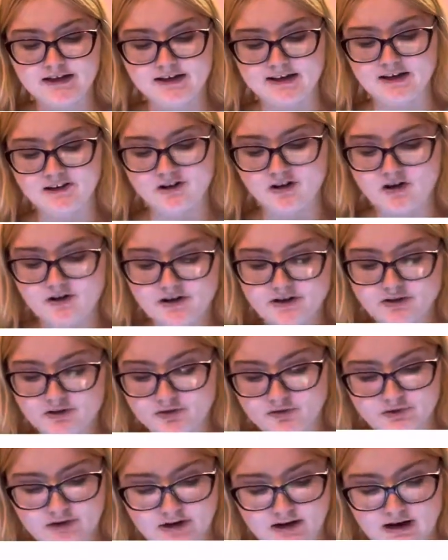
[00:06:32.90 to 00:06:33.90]
Kelly, how are you
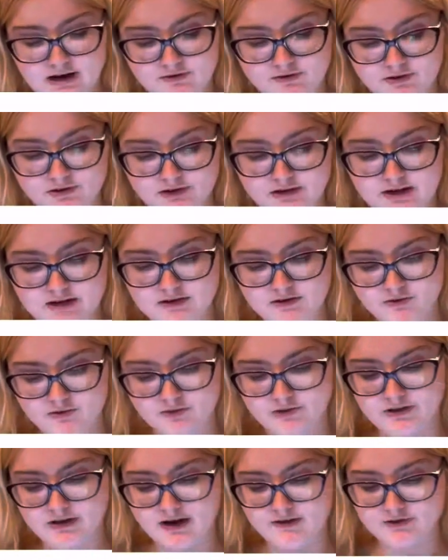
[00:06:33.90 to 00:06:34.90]
doing? How's your day
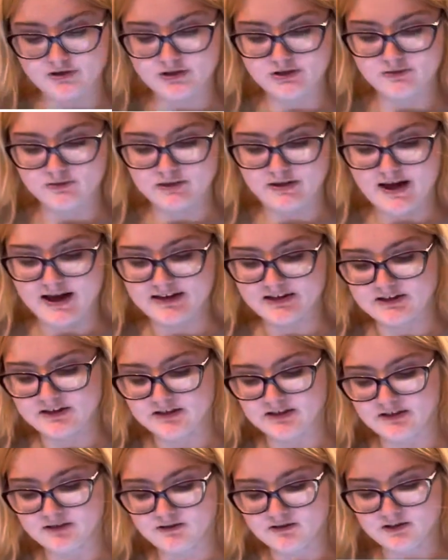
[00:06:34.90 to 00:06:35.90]
doing? I was just
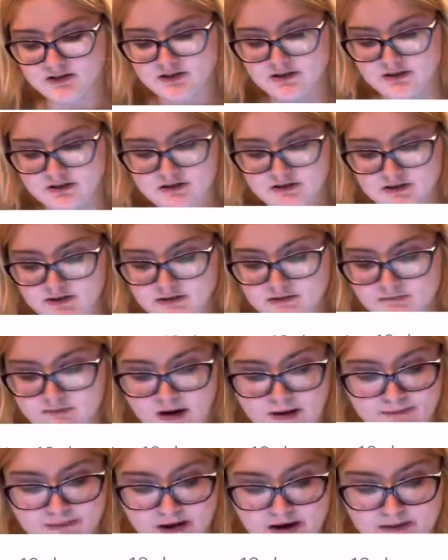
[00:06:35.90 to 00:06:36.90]
relaxing
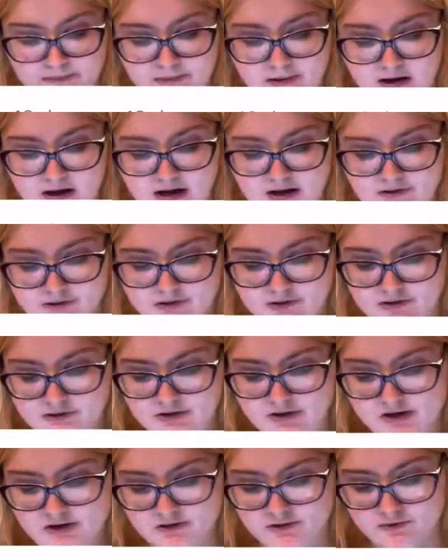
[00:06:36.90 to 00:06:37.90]
my bed, but how's your
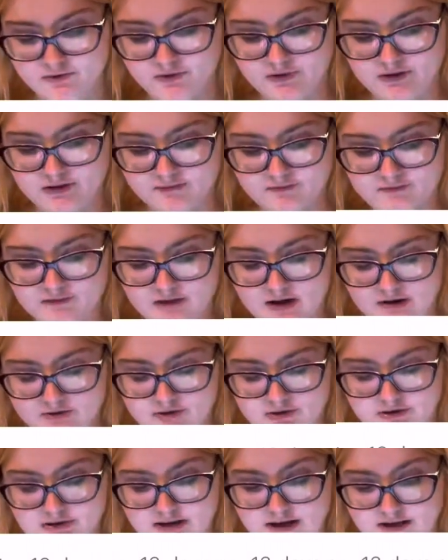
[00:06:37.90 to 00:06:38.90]
day doing?
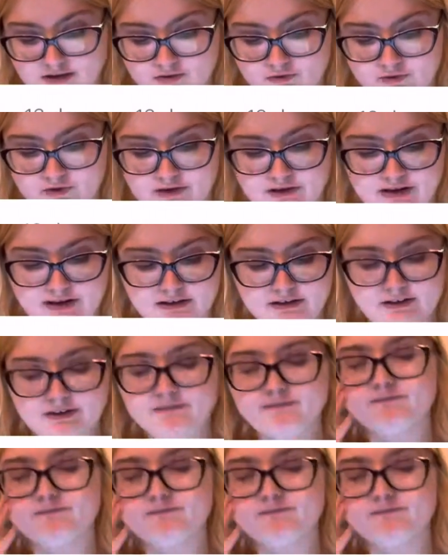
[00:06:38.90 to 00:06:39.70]
How's your day doing, Kelly?